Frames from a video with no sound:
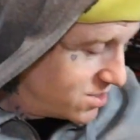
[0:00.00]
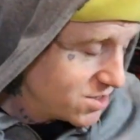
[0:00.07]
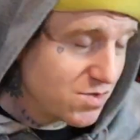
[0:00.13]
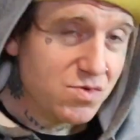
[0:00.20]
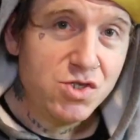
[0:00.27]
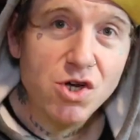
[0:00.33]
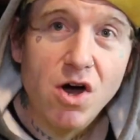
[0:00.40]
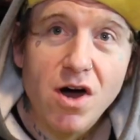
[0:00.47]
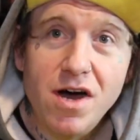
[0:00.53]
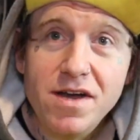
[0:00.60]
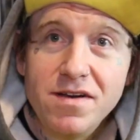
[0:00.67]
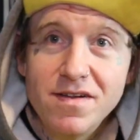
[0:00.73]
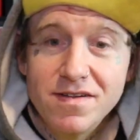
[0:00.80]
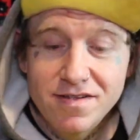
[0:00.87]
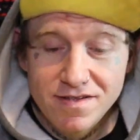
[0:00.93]
So
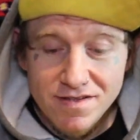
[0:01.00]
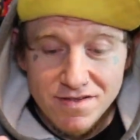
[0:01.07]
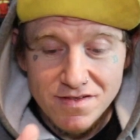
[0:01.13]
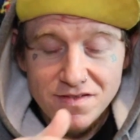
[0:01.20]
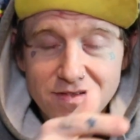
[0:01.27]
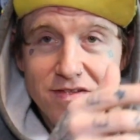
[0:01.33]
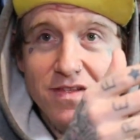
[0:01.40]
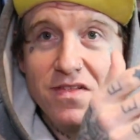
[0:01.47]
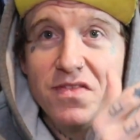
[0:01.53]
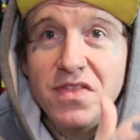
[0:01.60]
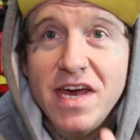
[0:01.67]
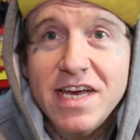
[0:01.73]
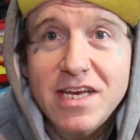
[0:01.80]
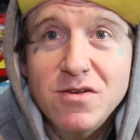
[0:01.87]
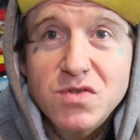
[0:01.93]
John,
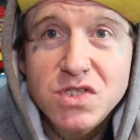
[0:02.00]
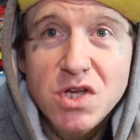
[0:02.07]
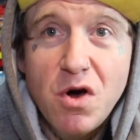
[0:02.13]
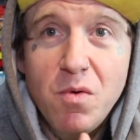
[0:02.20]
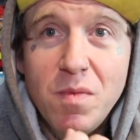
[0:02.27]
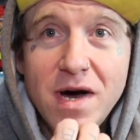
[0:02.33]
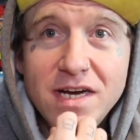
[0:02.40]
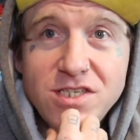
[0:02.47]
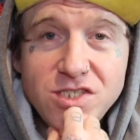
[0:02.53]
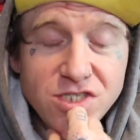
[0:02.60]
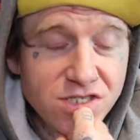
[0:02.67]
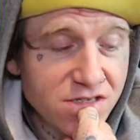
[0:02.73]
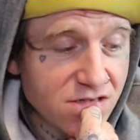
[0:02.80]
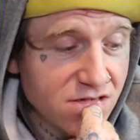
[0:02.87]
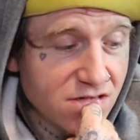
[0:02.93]
thank you so
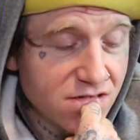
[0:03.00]
much.